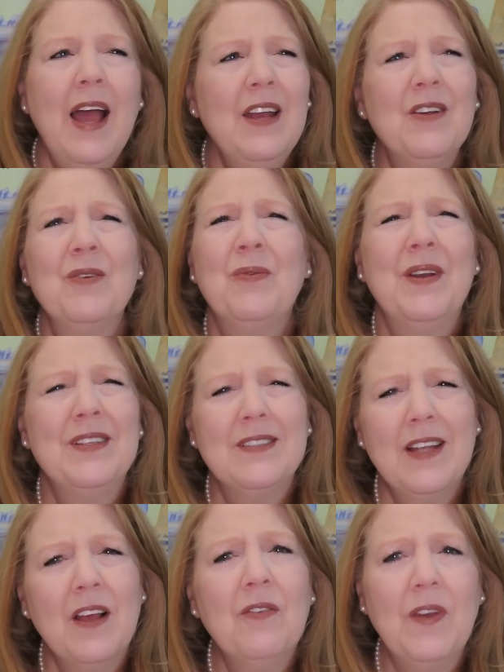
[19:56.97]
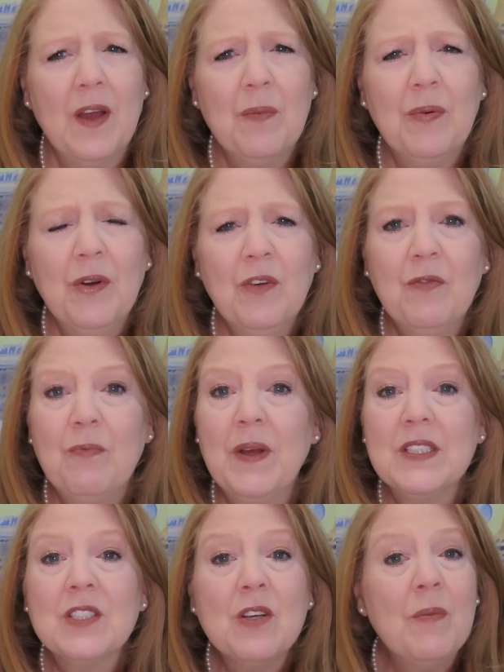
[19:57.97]
I don't want to say I fail proof,
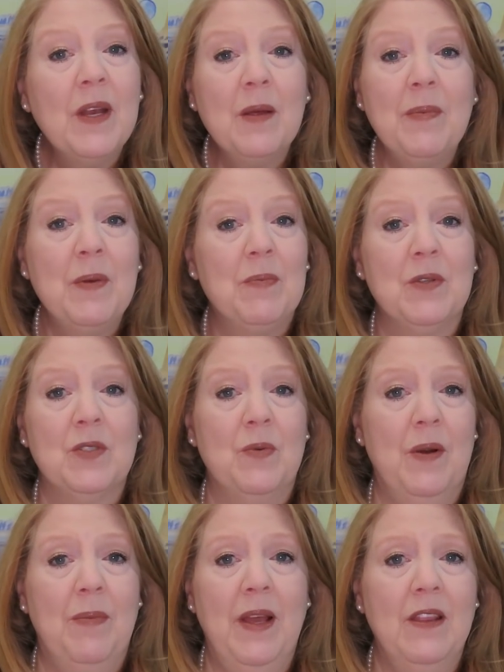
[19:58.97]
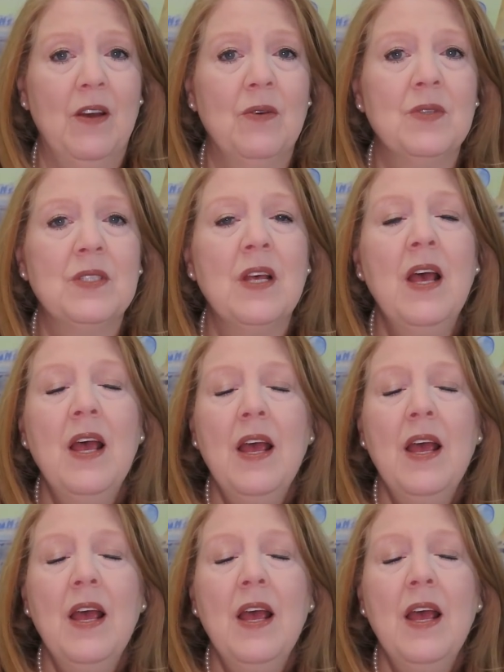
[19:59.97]
but so many people swear by those.